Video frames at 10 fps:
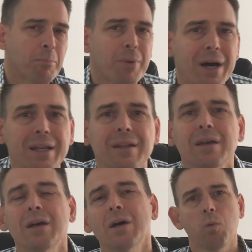
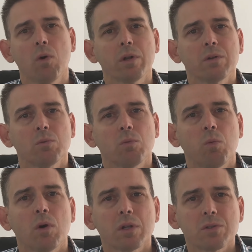but
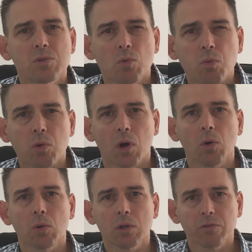what is the
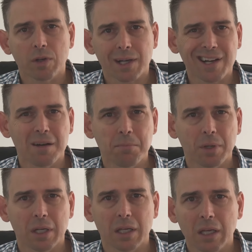role of a
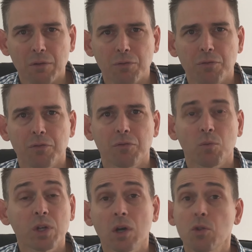company? If
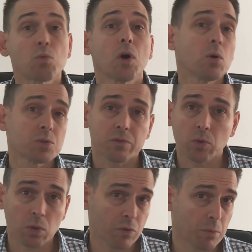we know the roles of
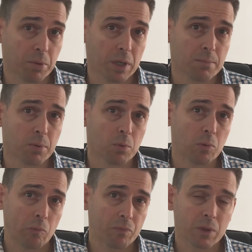all of the
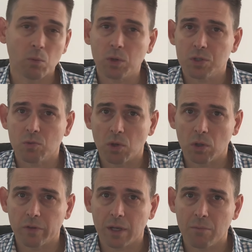people, what is the
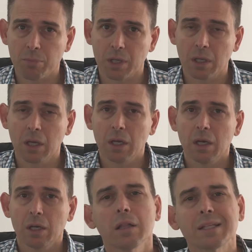role of a company?
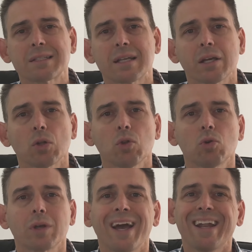Let's take a
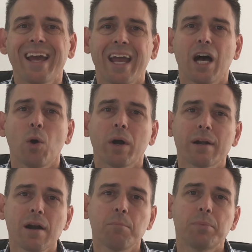look at how a
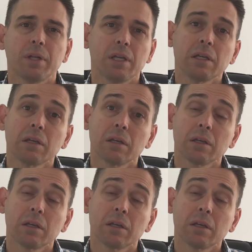company